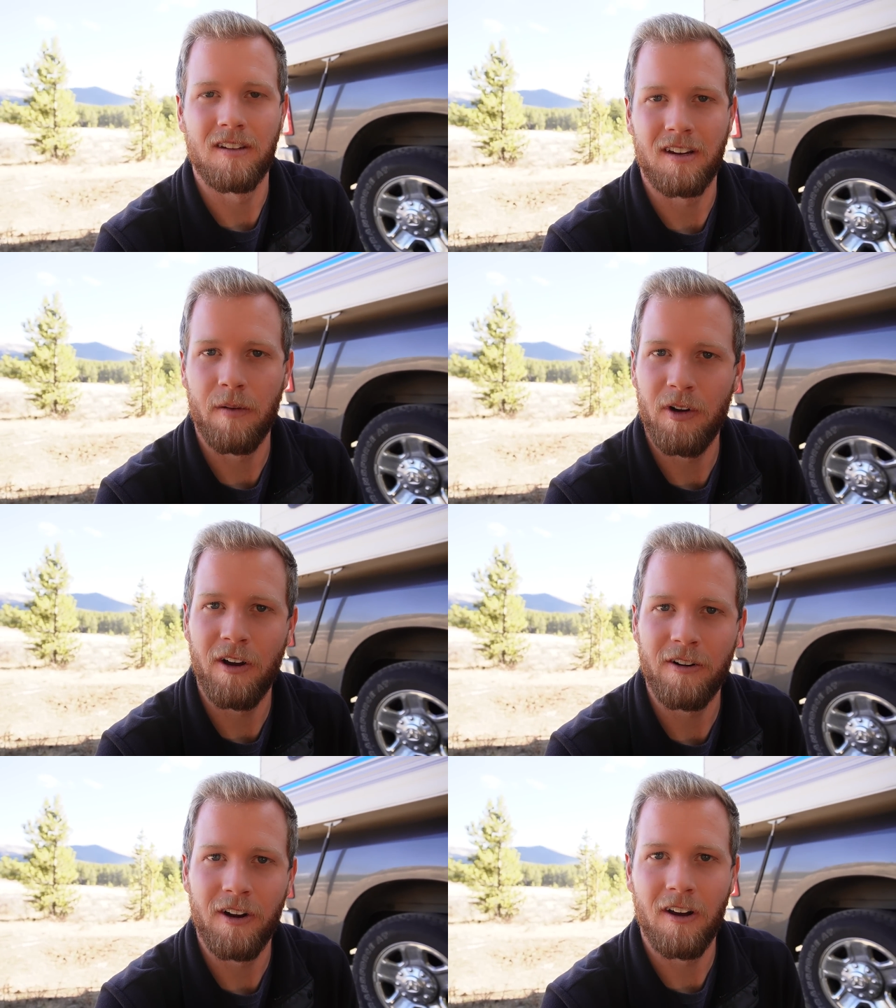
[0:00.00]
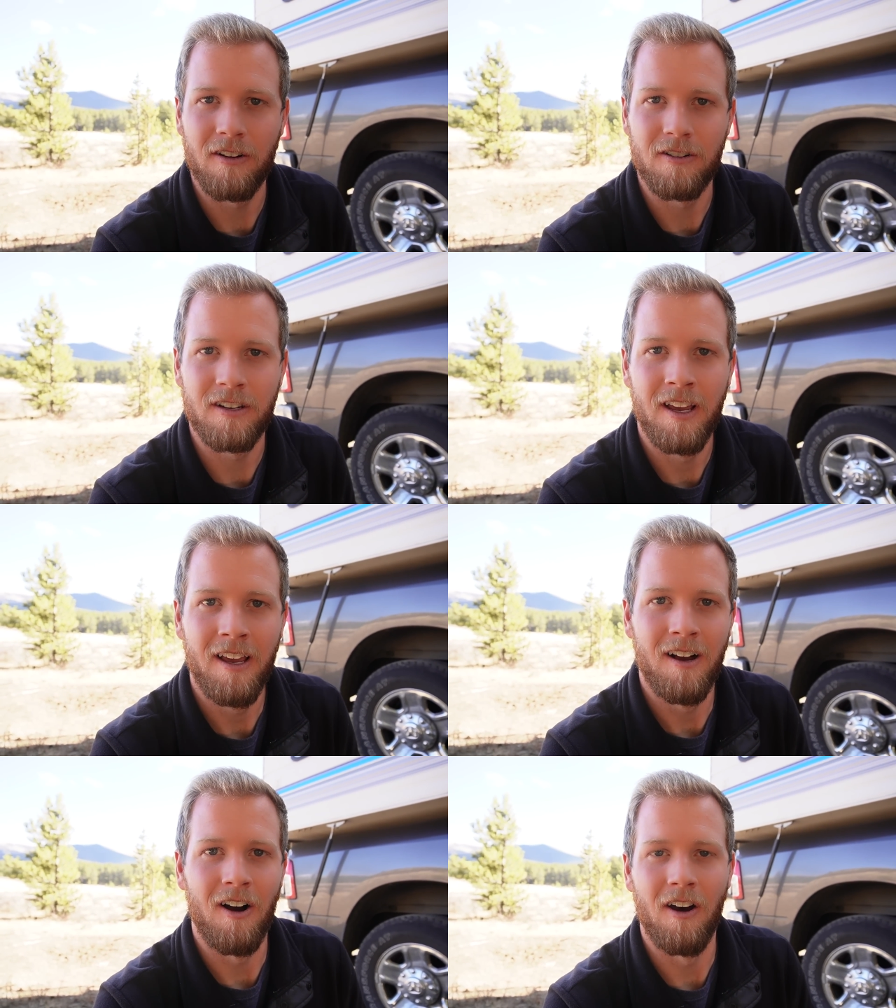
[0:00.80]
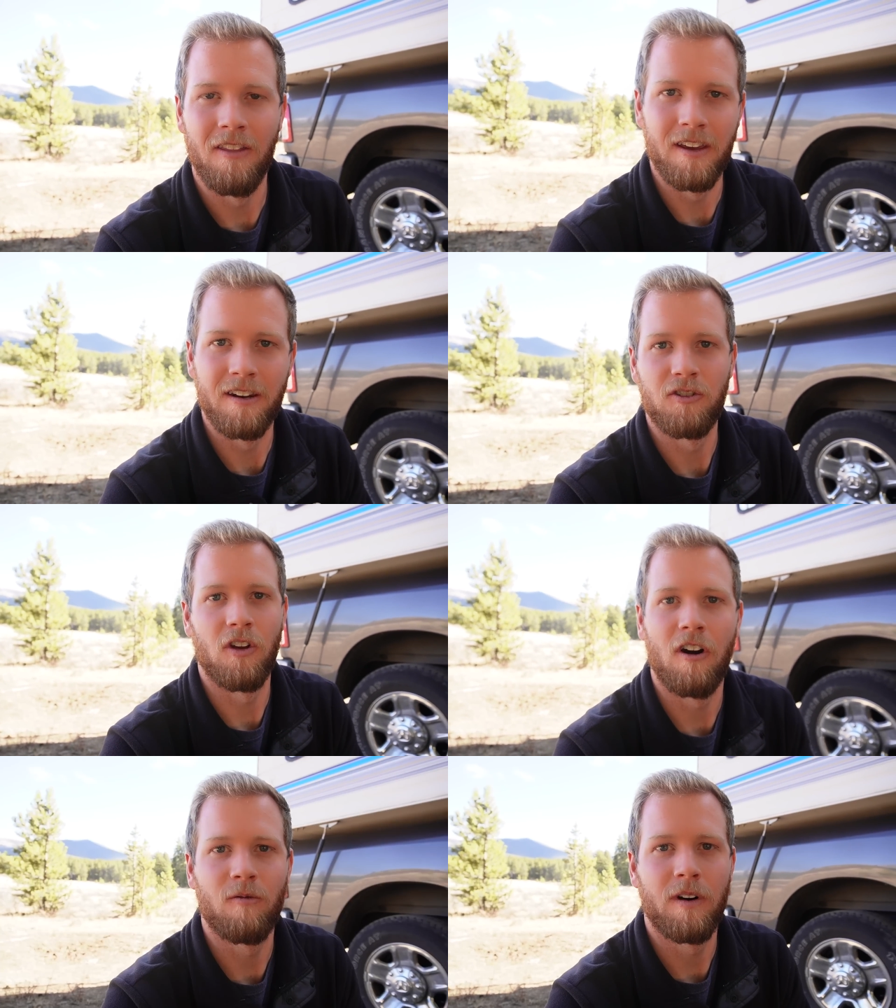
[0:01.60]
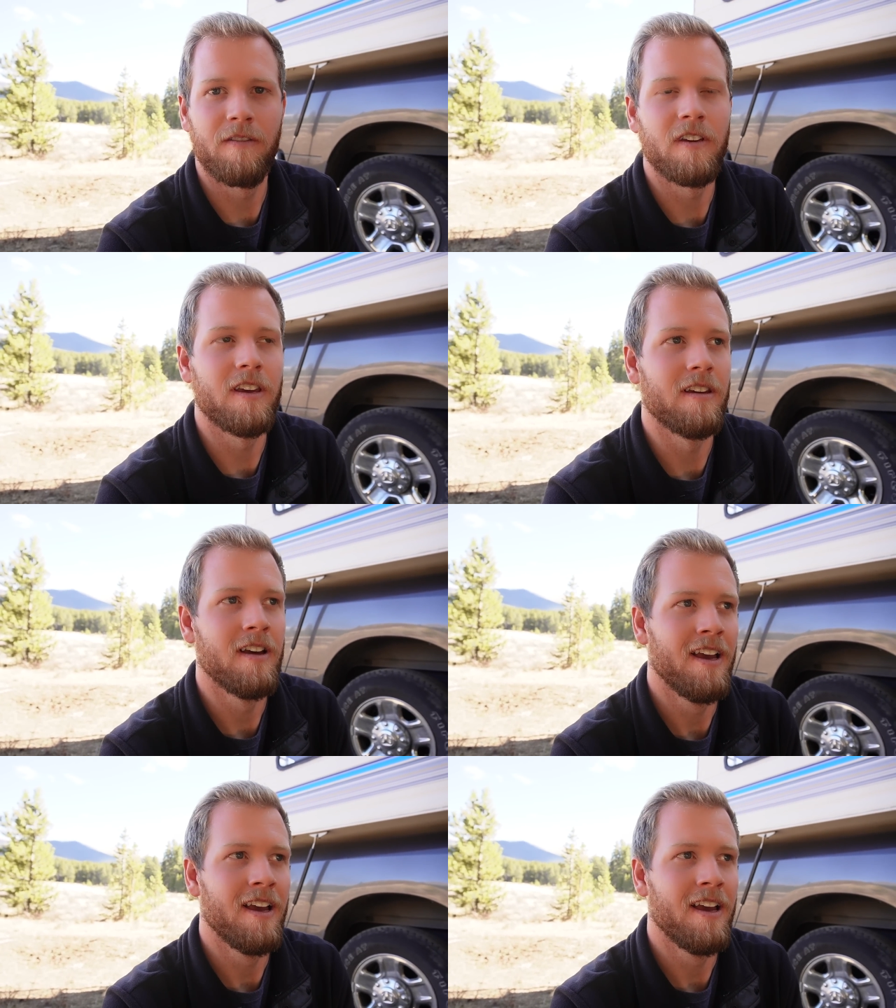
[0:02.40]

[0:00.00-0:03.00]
a couple $100 on the initial hardware fee,